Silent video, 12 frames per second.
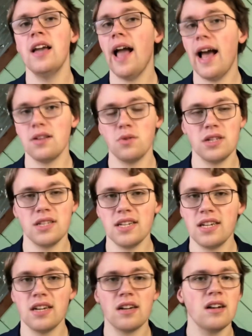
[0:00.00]
as you can
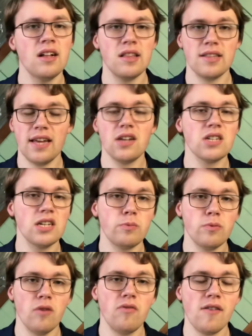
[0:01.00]
see here, San Jose is
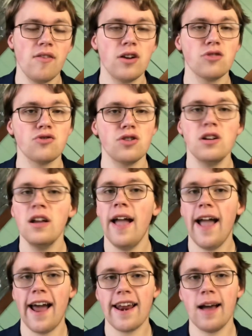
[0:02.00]
below 500,
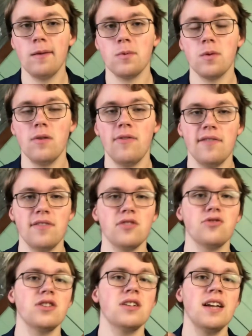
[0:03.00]
Anaheim's below
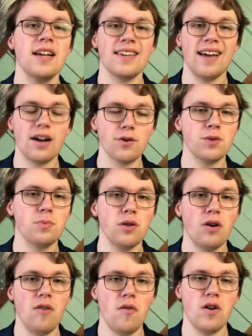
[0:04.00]
500, Calgary's
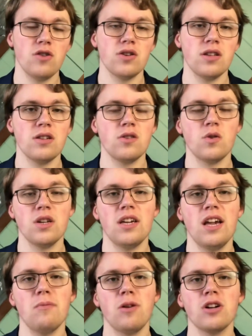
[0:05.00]
below 500 at the
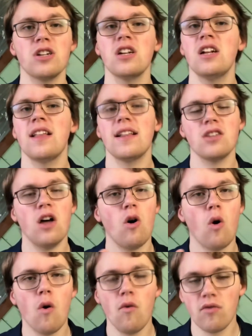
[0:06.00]
20-game mark. That's not
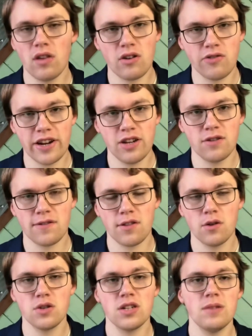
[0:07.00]
overly great news for
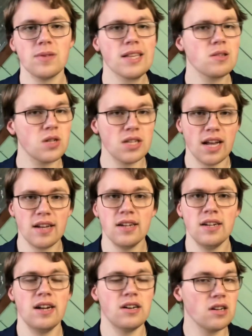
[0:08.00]
those teams. As we said
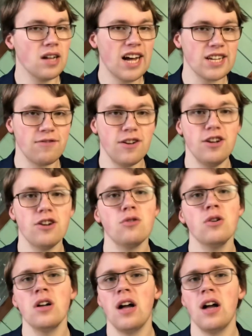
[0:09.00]
in our last video,